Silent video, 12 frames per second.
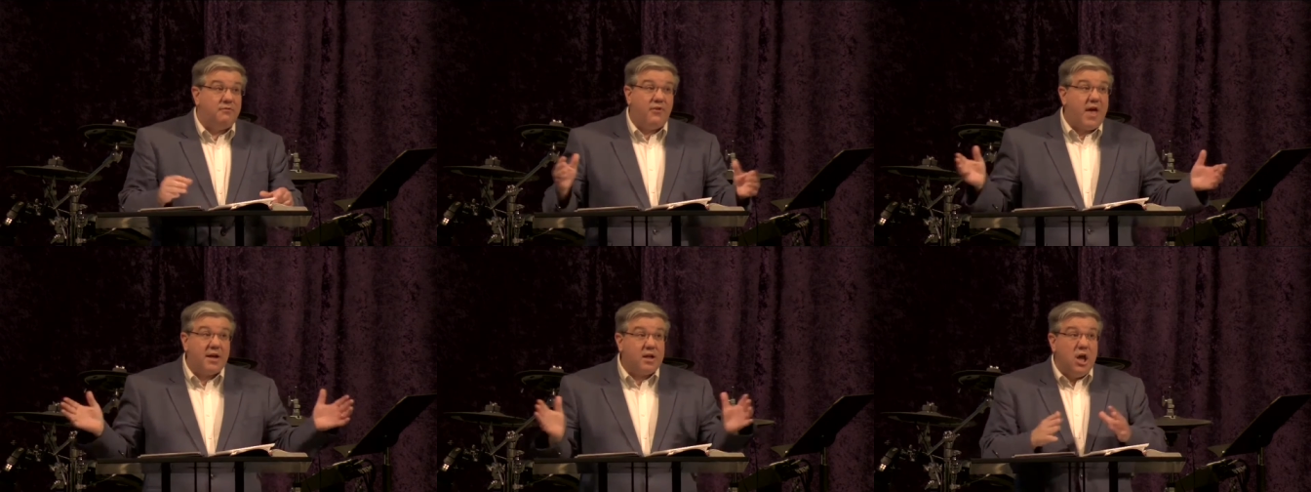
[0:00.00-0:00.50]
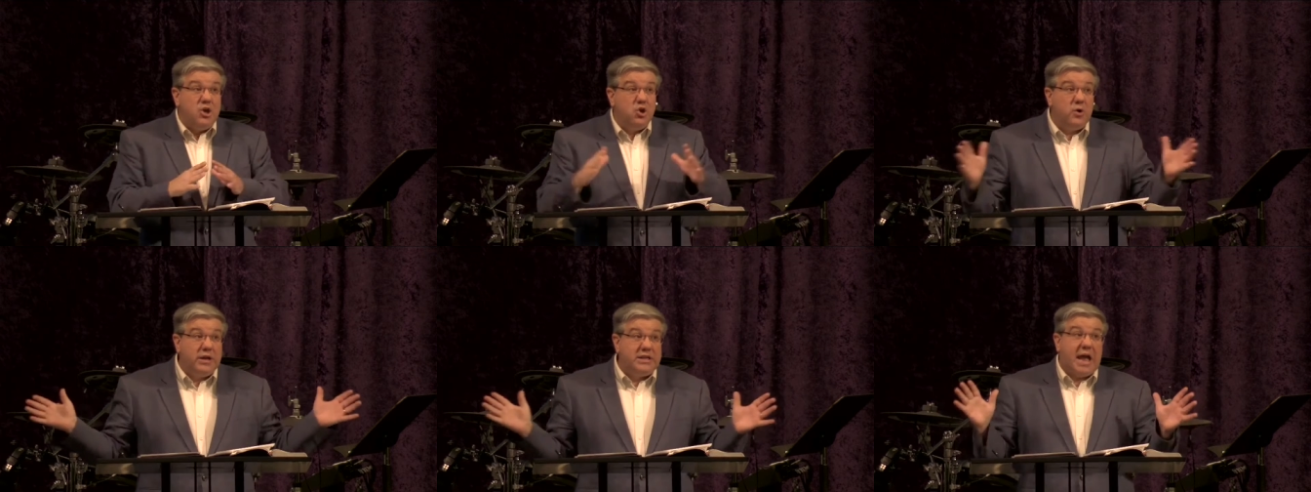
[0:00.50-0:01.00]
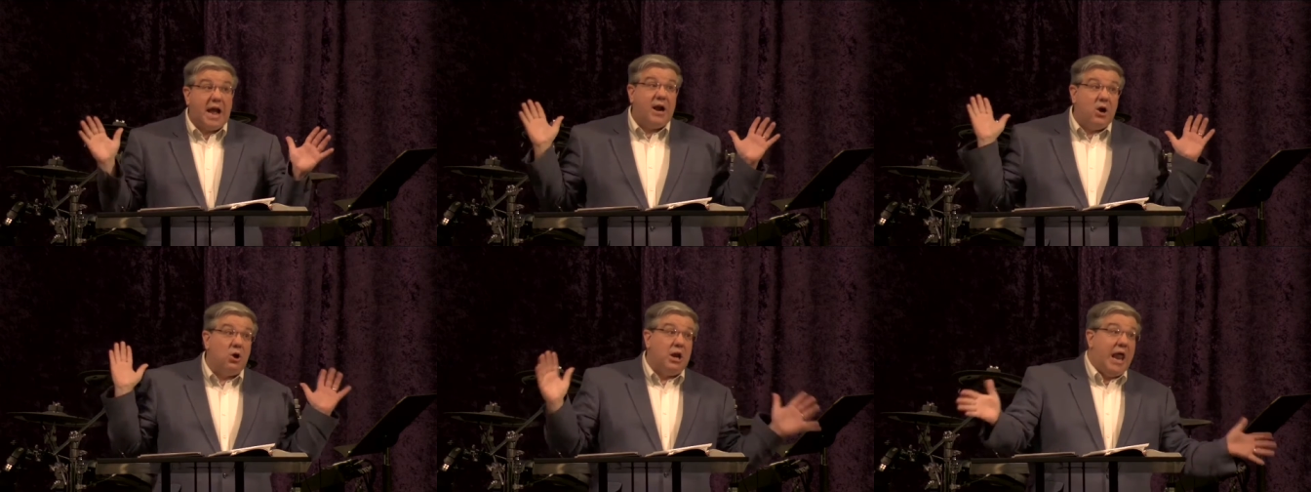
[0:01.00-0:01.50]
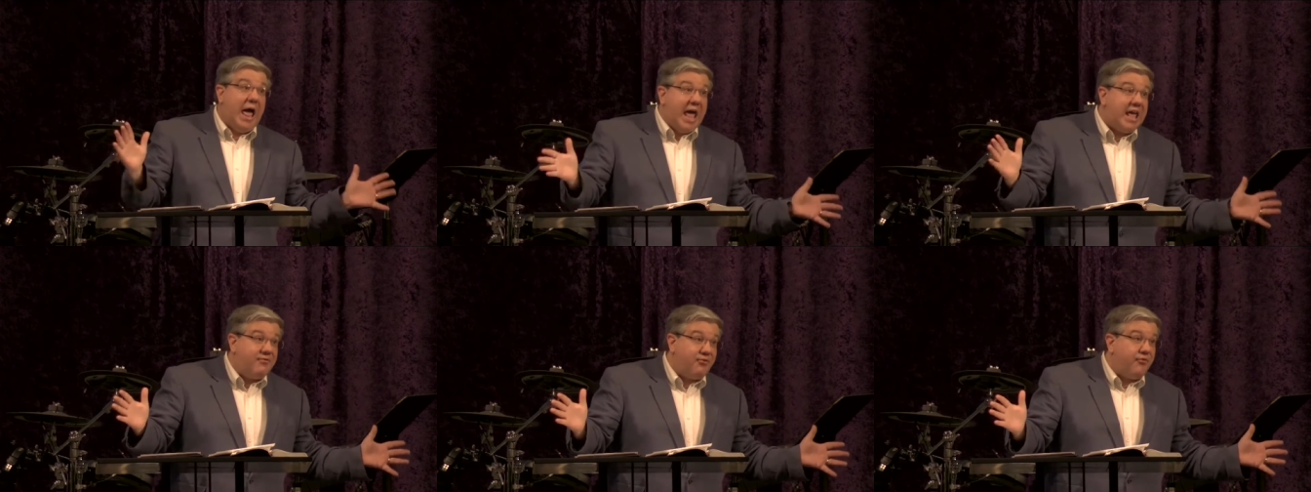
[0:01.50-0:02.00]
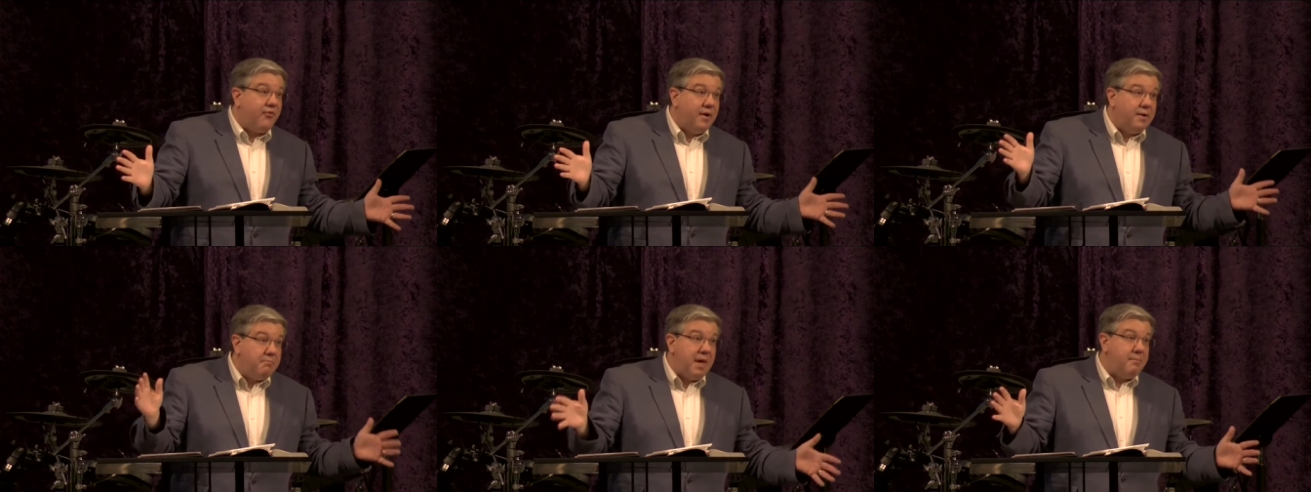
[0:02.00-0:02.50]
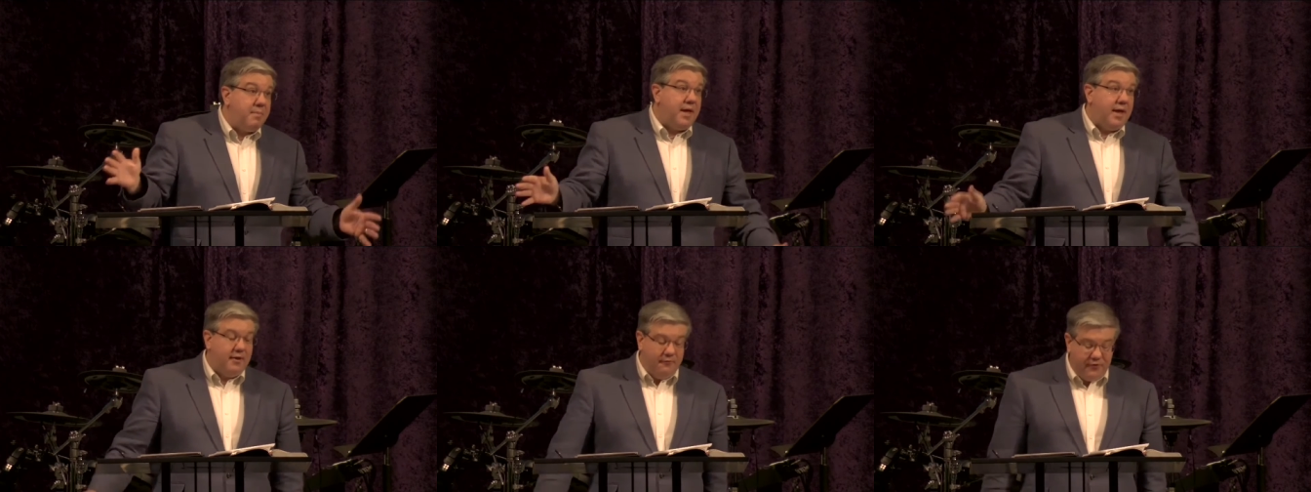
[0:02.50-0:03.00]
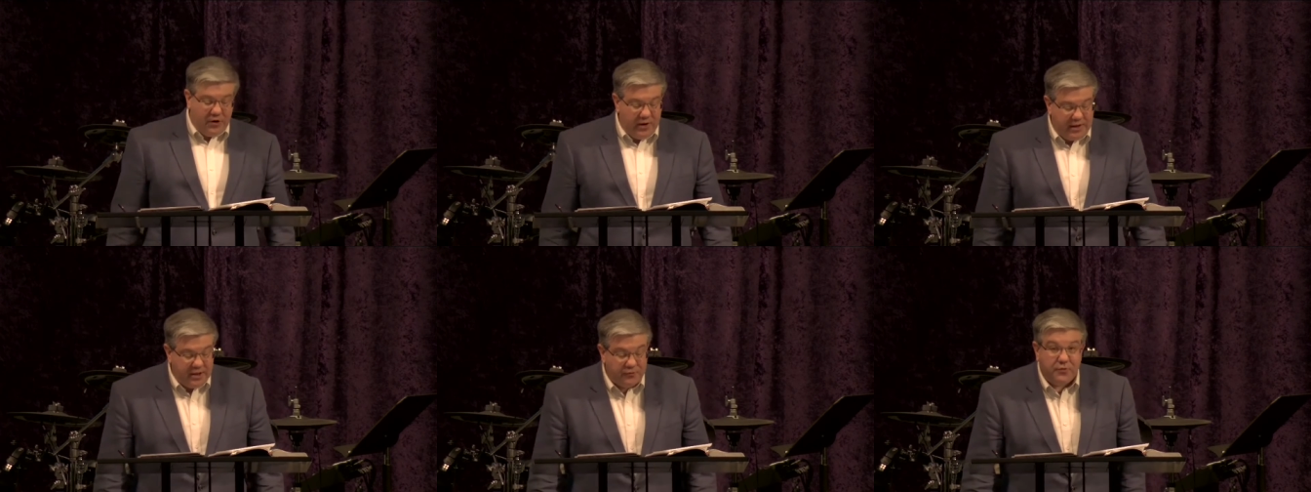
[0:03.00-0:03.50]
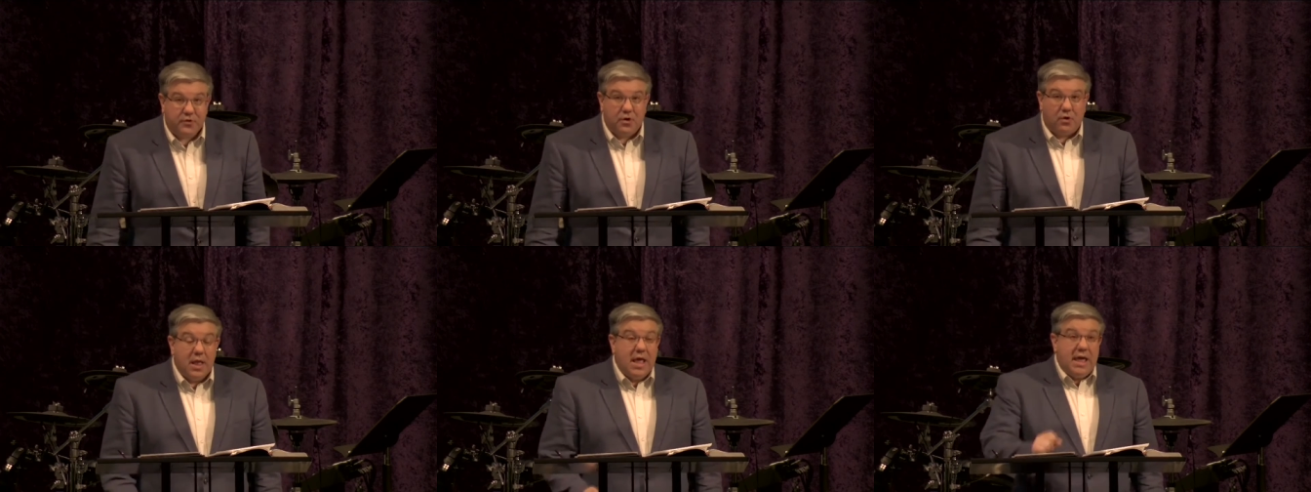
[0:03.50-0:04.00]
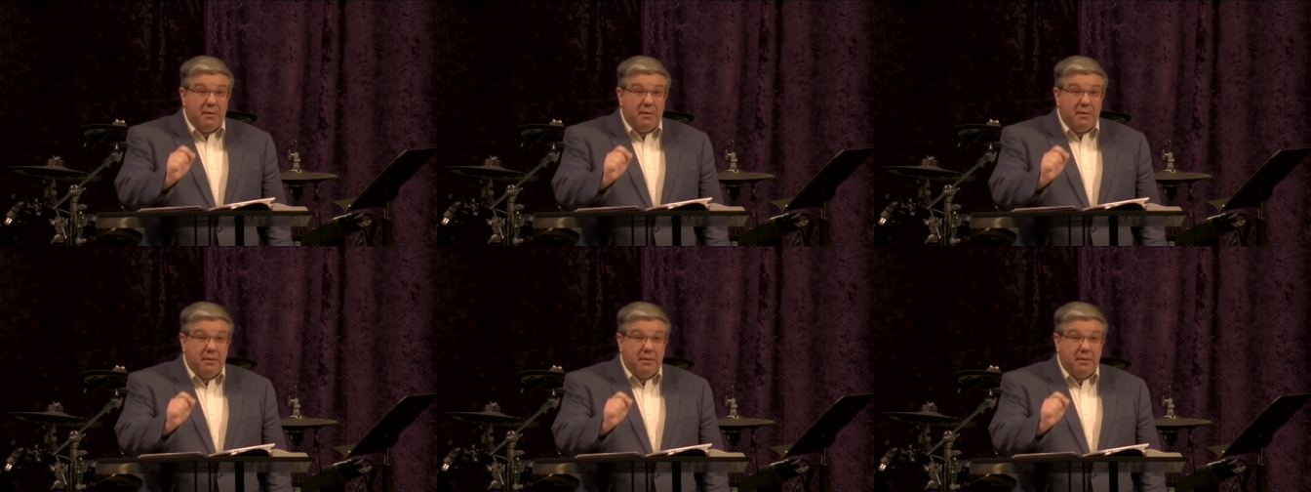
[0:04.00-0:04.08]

In fact, your entire life may be very difficult.